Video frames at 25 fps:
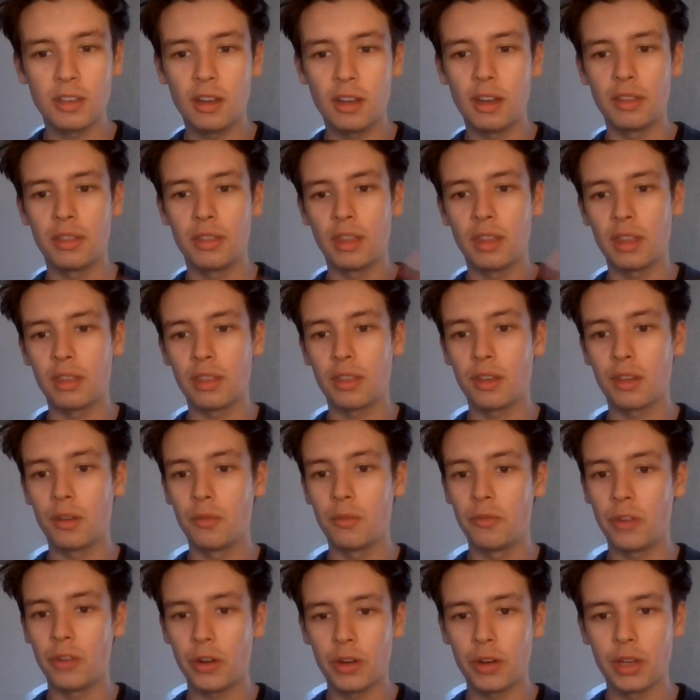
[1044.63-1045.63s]
I think they're
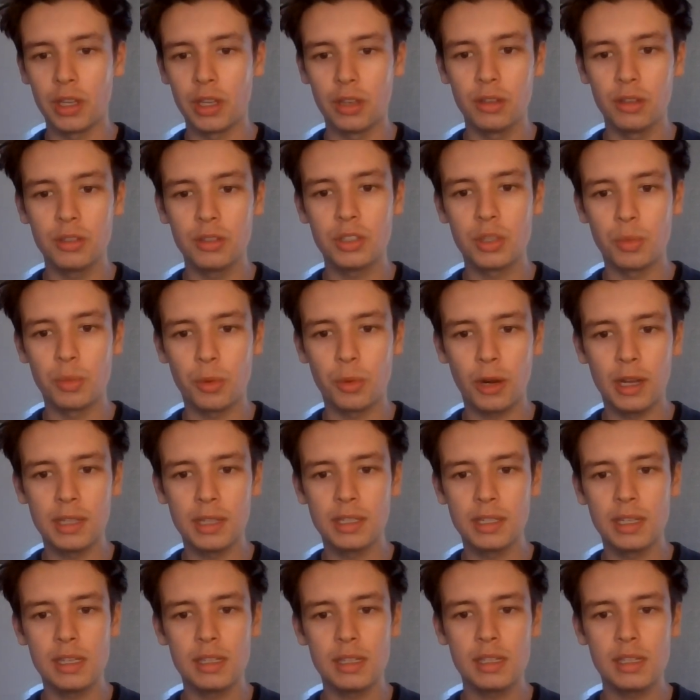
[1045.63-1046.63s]
very good
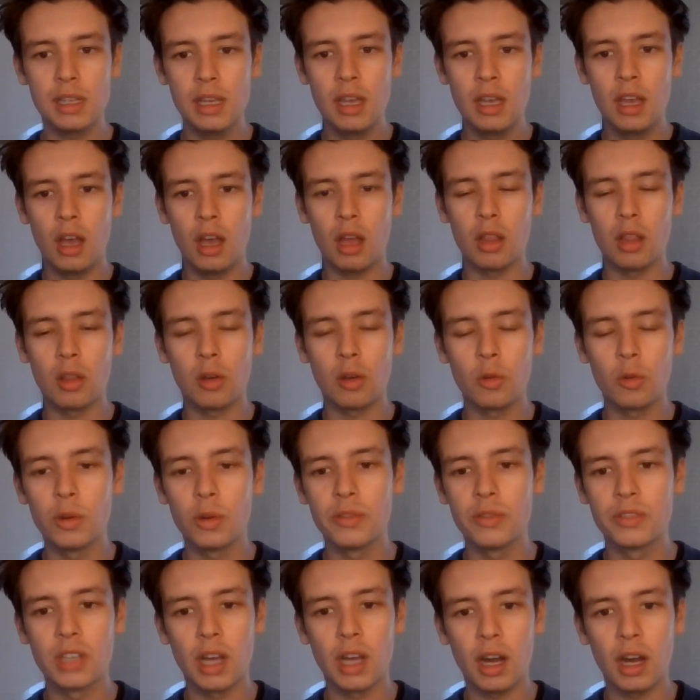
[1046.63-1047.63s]
surprises, along
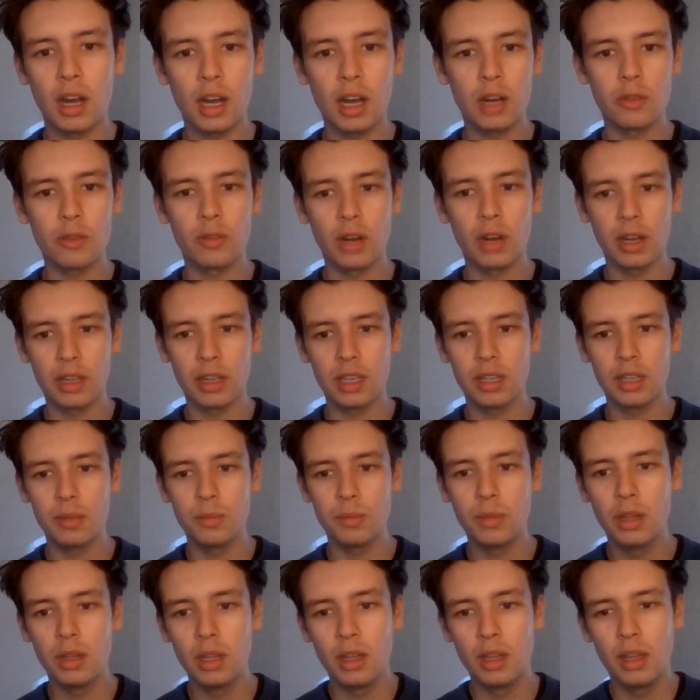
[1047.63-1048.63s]
with Tahar
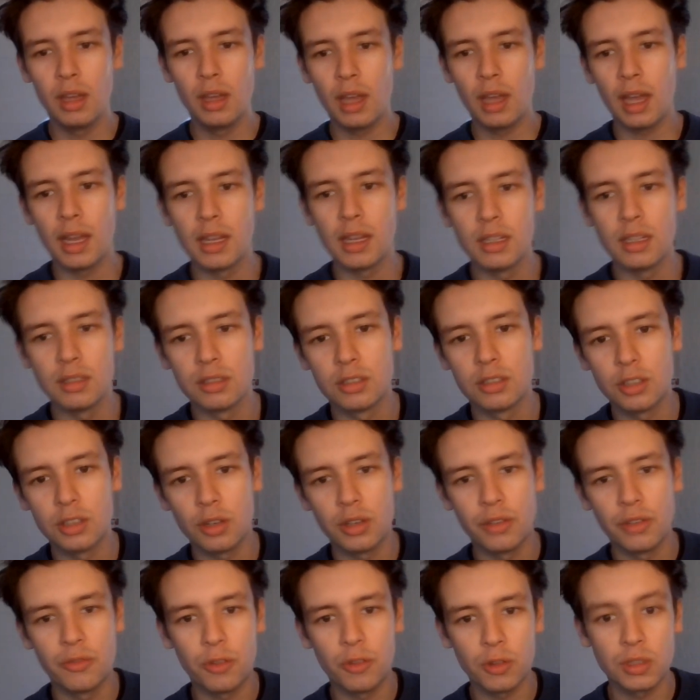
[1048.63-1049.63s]
Rahim and
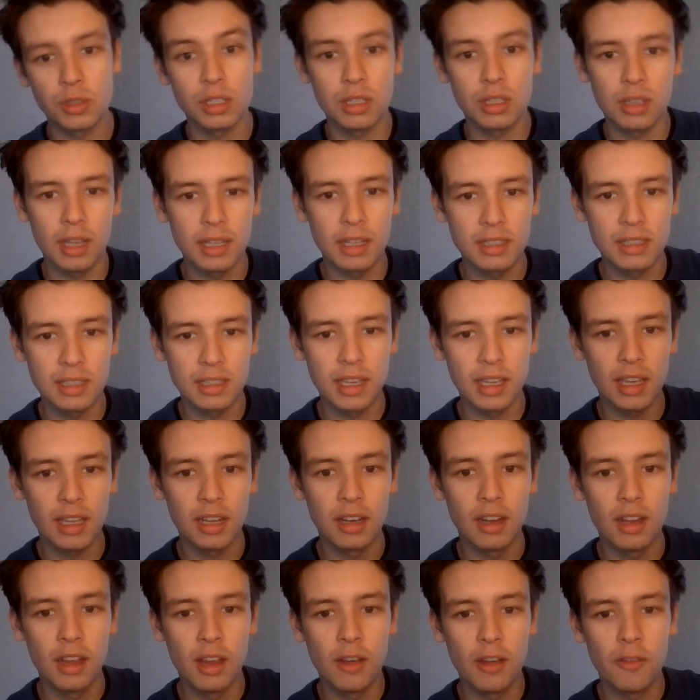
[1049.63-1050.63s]
Jodie Foster getting
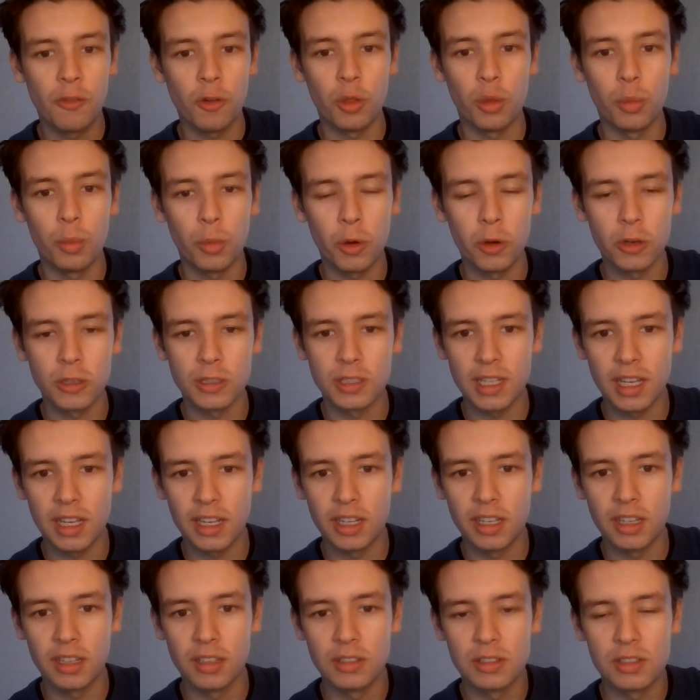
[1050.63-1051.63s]
in for The
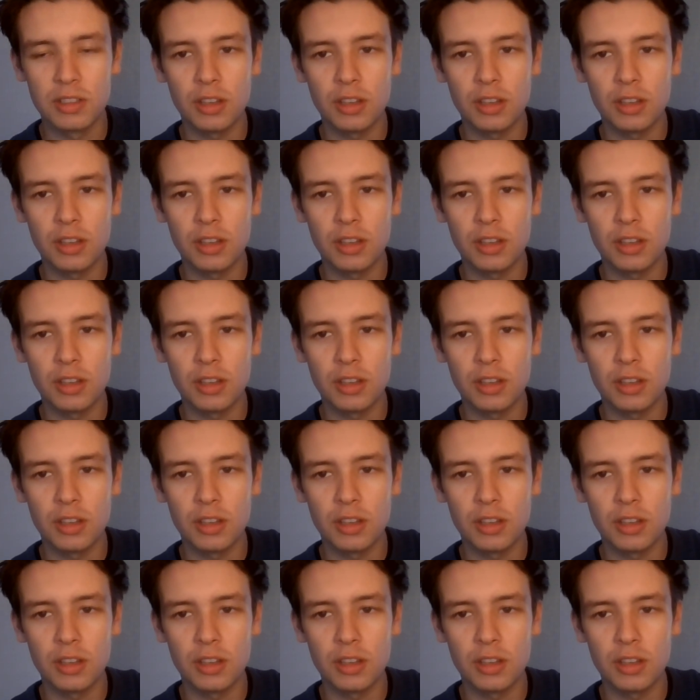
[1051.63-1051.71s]
Mauritanian.